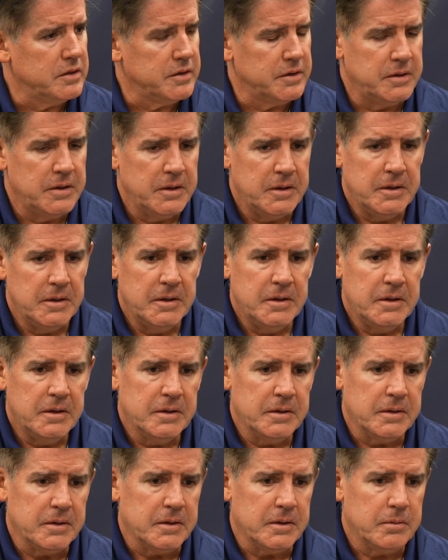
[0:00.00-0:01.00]

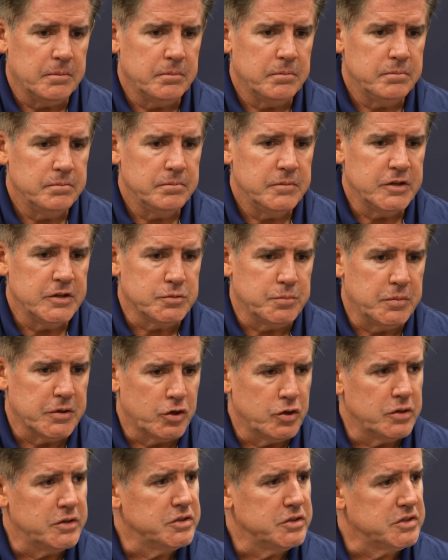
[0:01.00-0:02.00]
and it's been
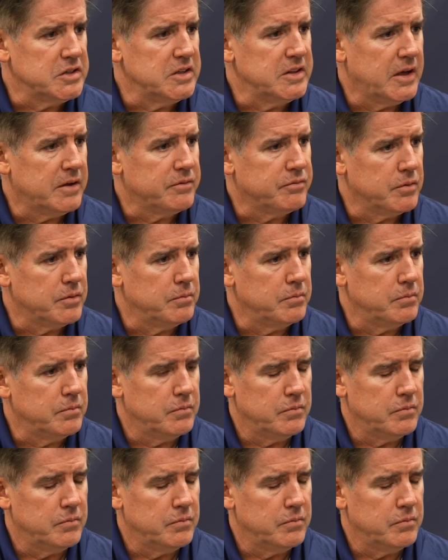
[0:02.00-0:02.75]
good to see that from